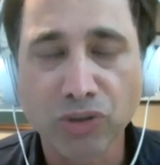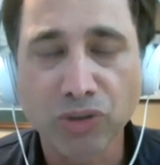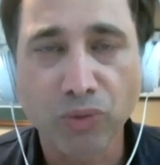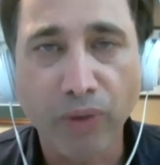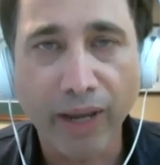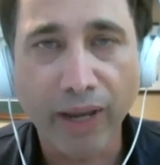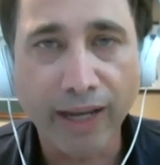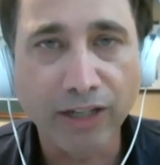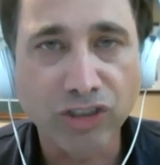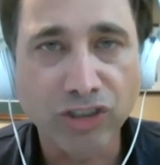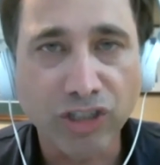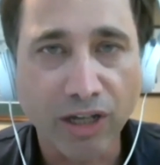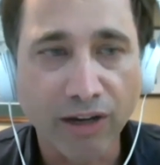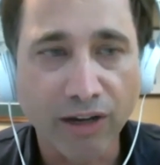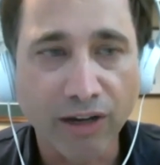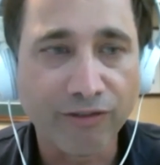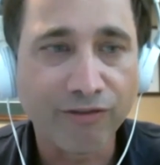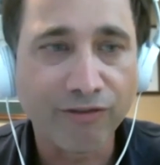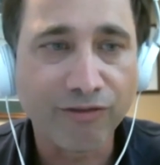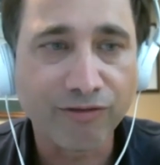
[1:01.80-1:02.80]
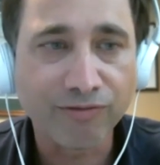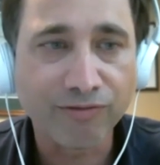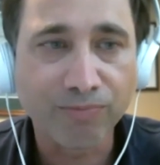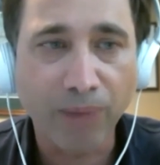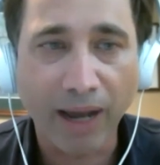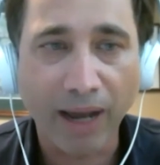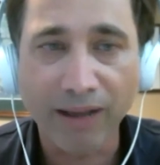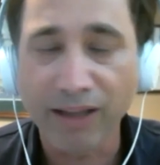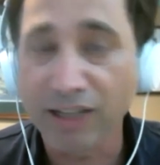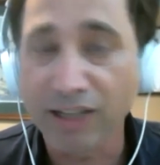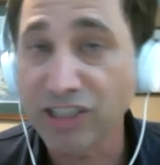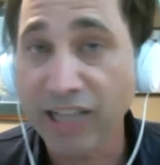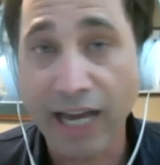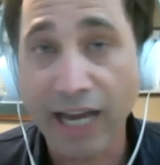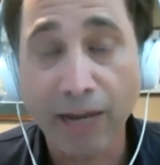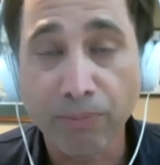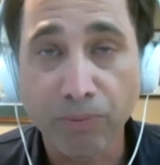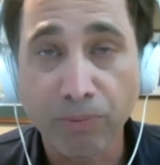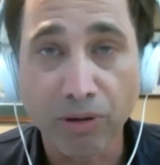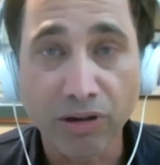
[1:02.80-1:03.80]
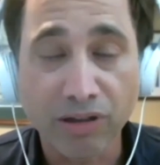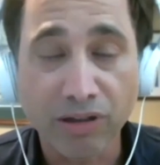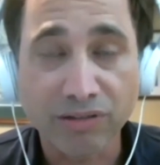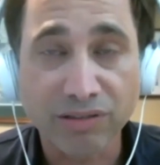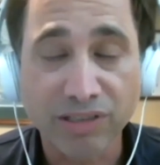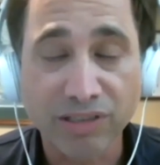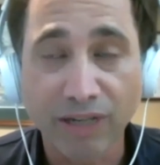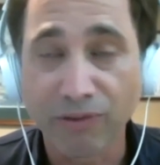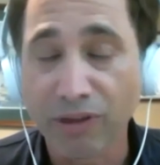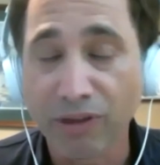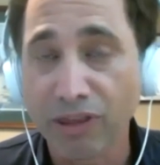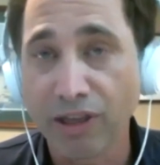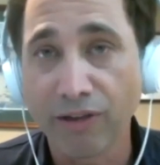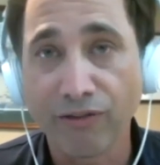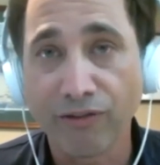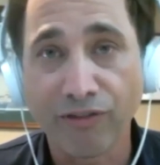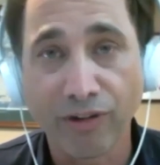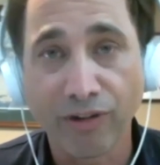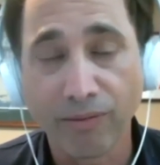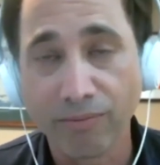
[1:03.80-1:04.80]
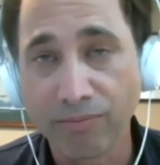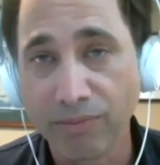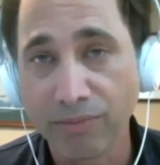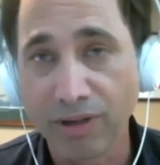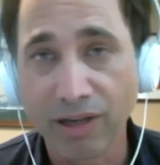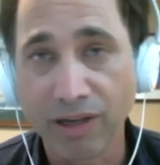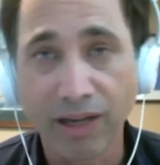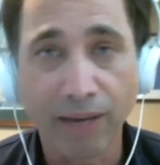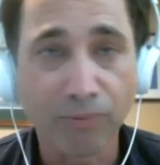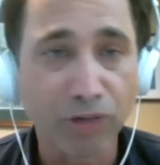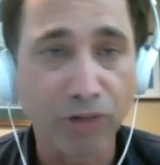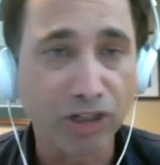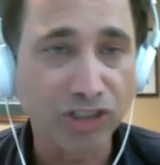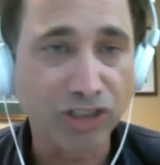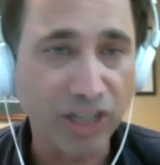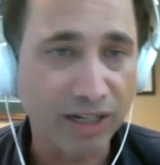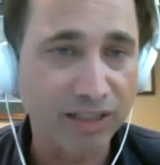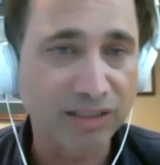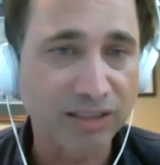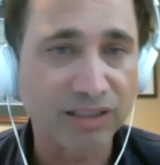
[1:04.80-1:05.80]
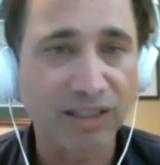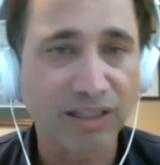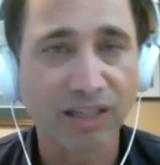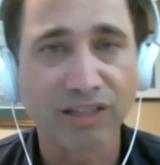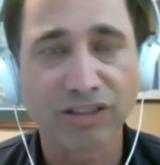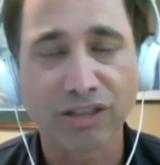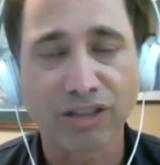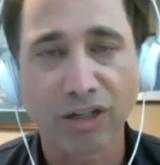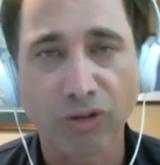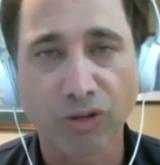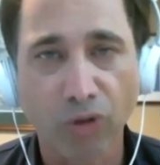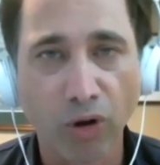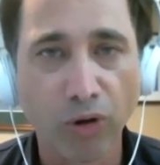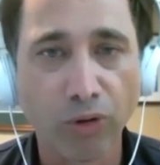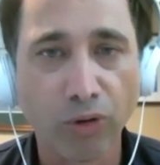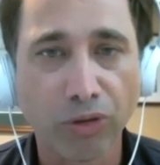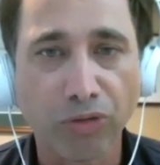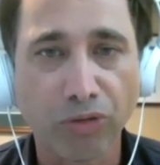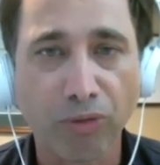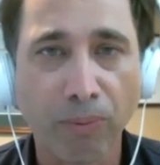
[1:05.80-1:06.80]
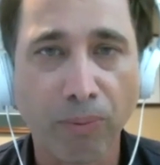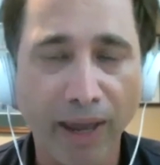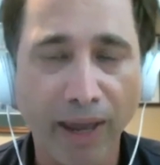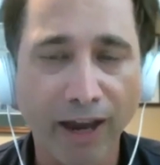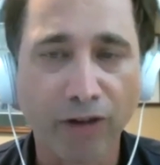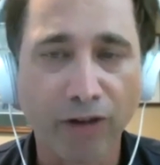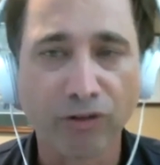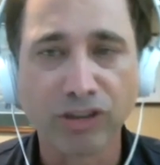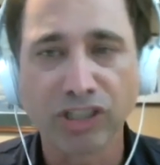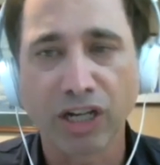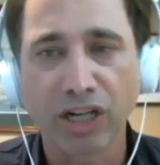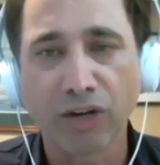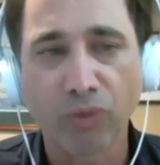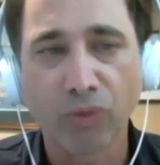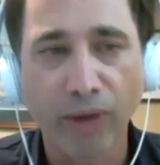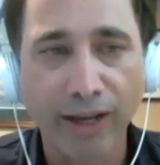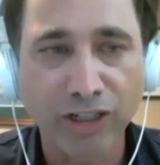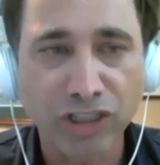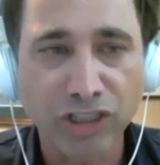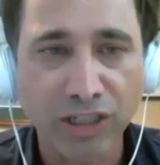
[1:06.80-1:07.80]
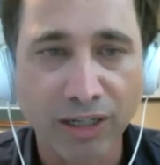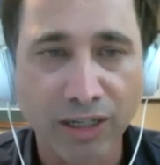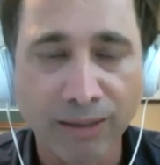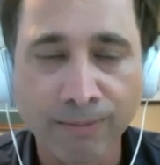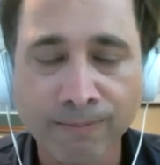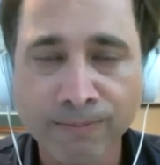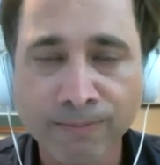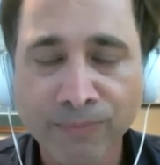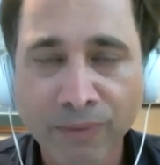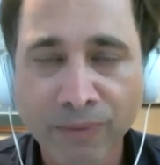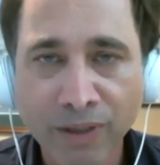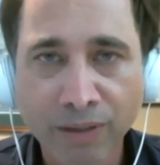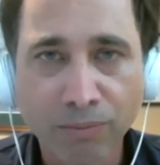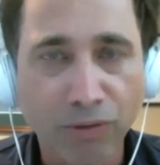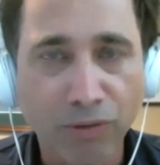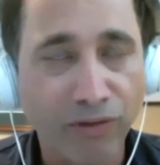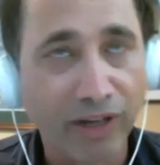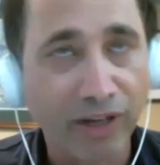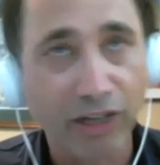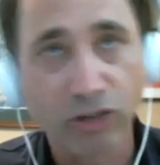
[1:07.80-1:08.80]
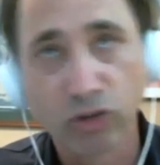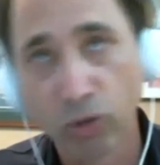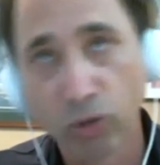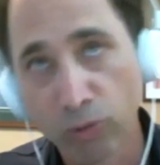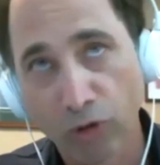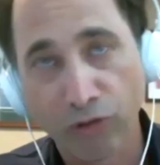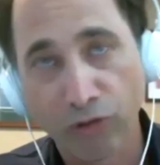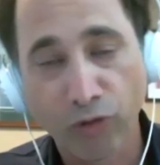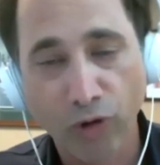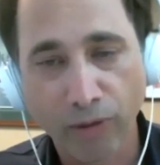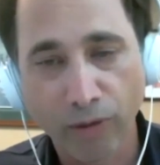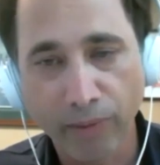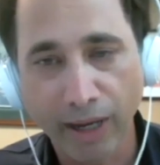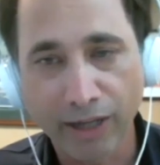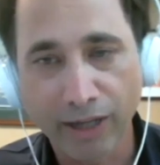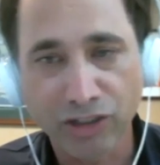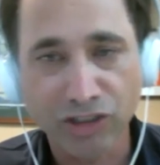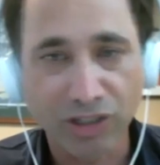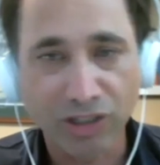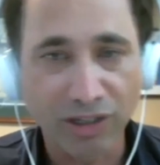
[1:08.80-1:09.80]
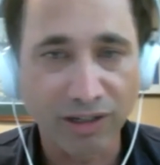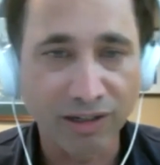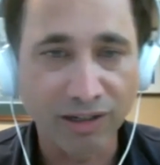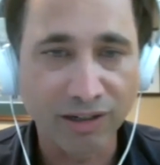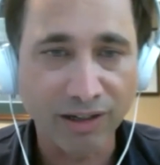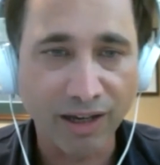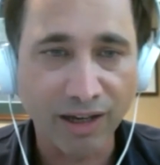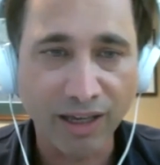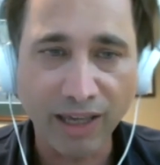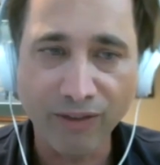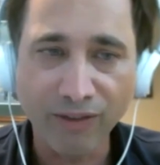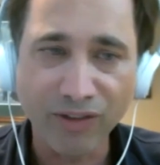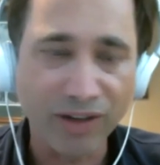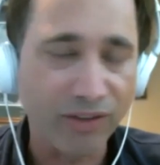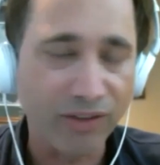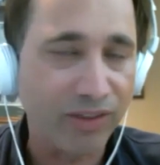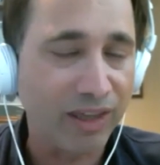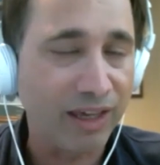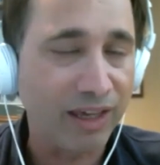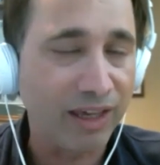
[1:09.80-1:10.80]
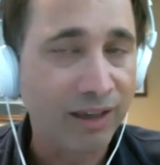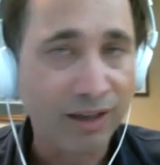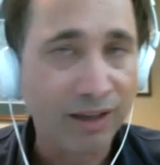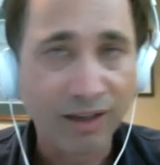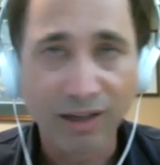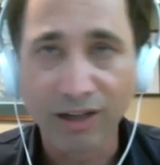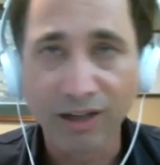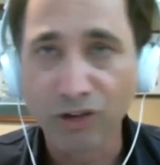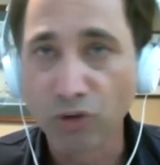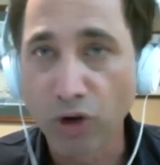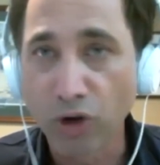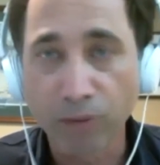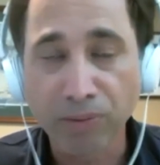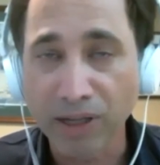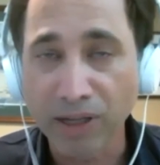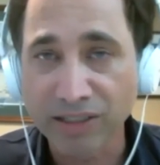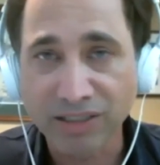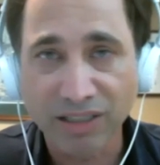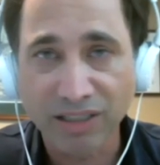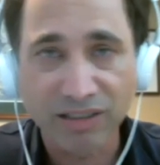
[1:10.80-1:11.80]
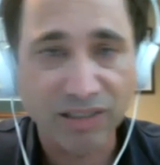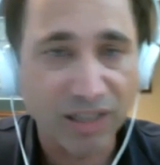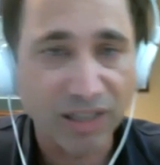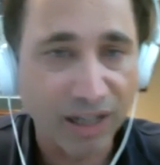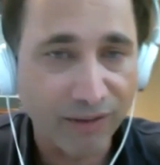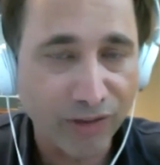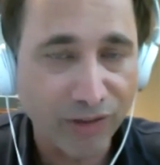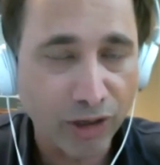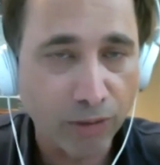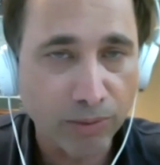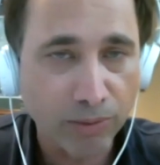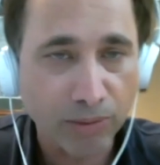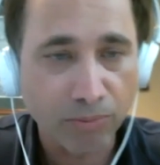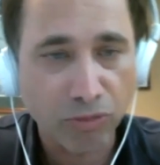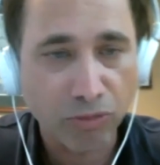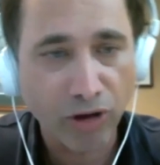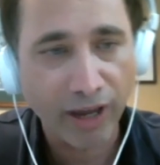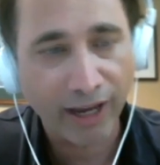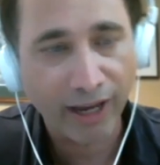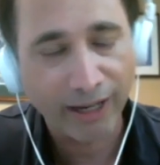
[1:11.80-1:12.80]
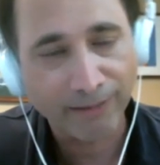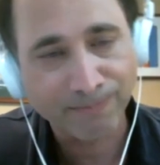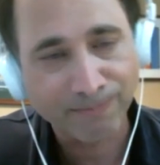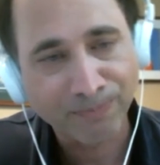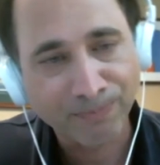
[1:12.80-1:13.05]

a range of biologic outputs, everything from uh, embryogenesis to growth, repair, regeneration, preventing tumor formation, uh, even in the uh, neuroplasticity of the human brain.